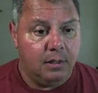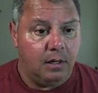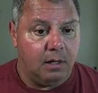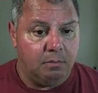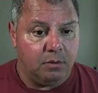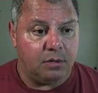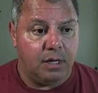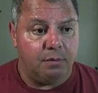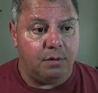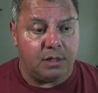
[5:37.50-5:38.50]
Most of the
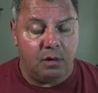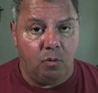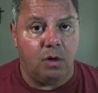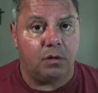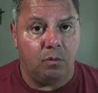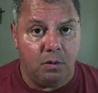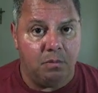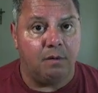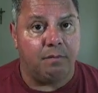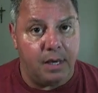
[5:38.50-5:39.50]
areas I worked were
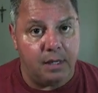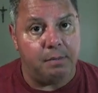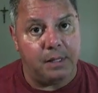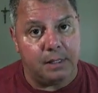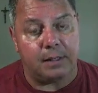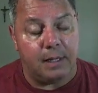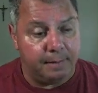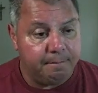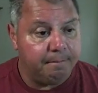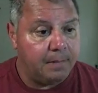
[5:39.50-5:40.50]
above 80 psi.
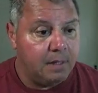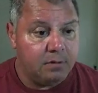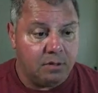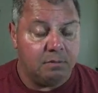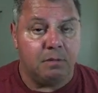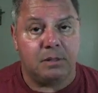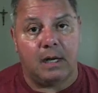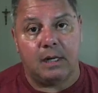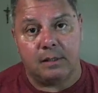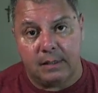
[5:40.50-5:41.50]
Some of them as
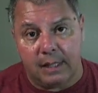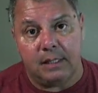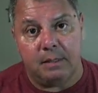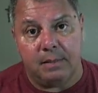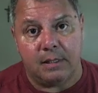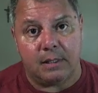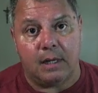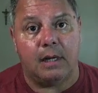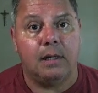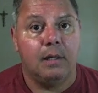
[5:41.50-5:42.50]
high as 90
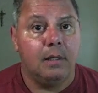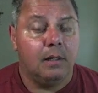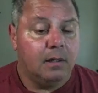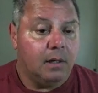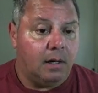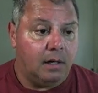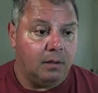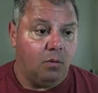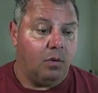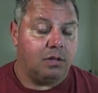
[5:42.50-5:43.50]
psi on
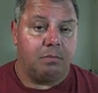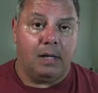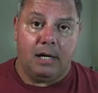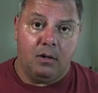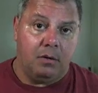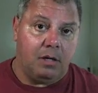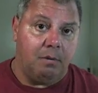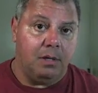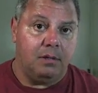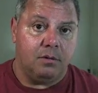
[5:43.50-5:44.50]
the water supply
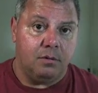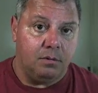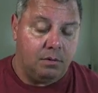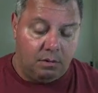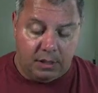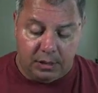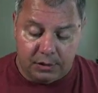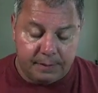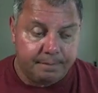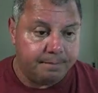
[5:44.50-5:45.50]
coming into the
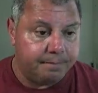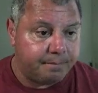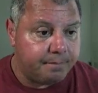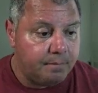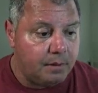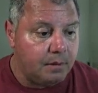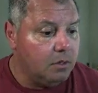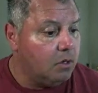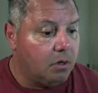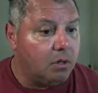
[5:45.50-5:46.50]
location
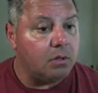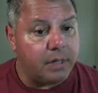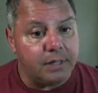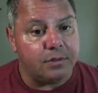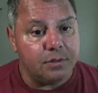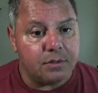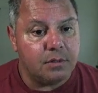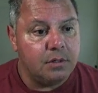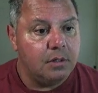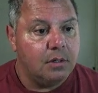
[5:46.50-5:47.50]
or locations.
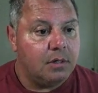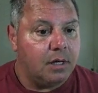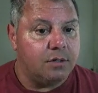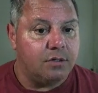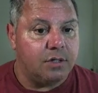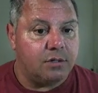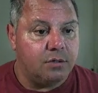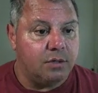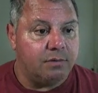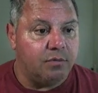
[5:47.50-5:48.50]
Okay, this is just
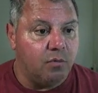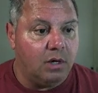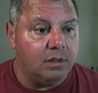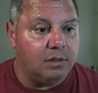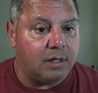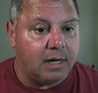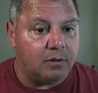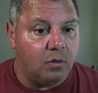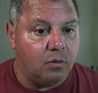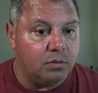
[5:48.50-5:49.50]
two different ones, hot,
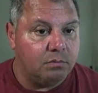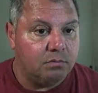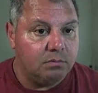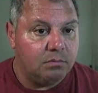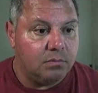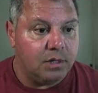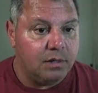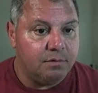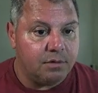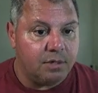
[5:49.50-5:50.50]
cold. Okay,
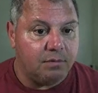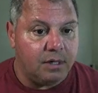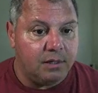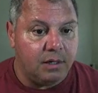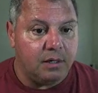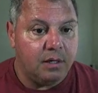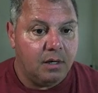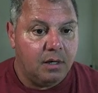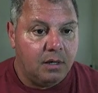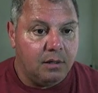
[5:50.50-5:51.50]
just to give you an idea.
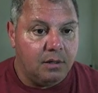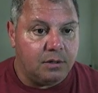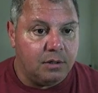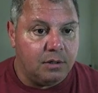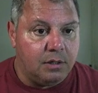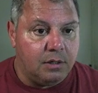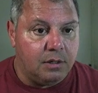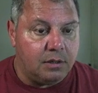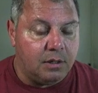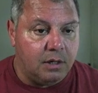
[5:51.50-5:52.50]
This is
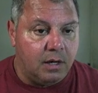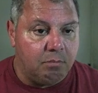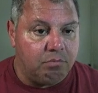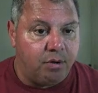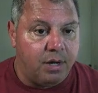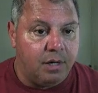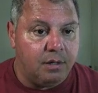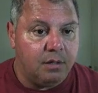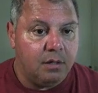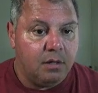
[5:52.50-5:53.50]
a braided
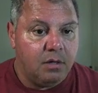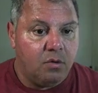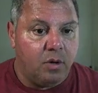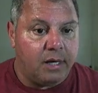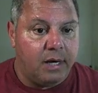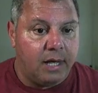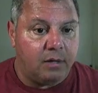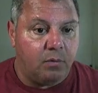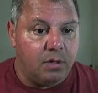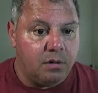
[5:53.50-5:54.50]
quick connect
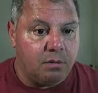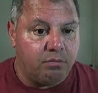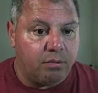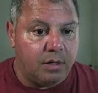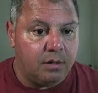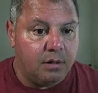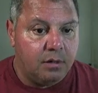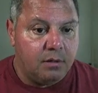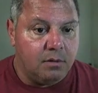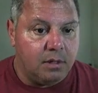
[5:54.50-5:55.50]
where you
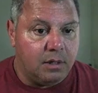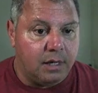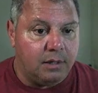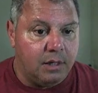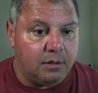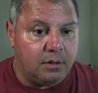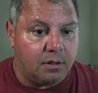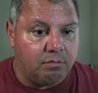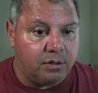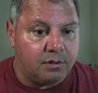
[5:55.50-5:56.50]
connect here to the
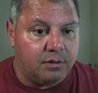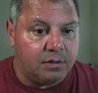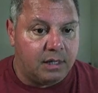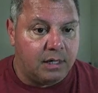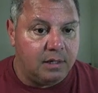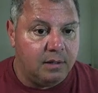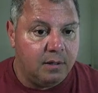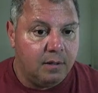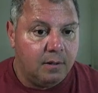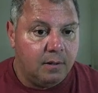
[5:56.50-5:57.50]
compression side,
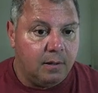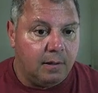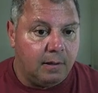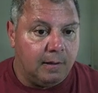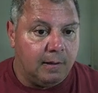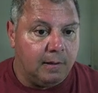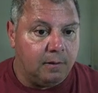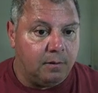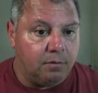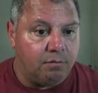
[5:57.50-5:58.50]
the
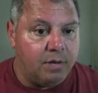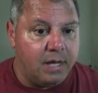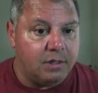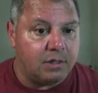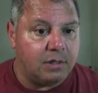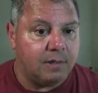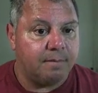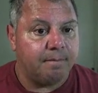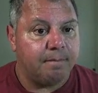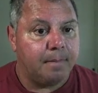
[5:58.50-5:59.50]
3/8.
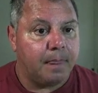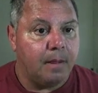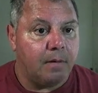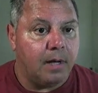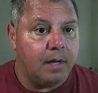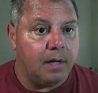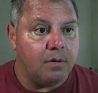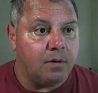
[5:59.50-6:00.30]
Okay, and then you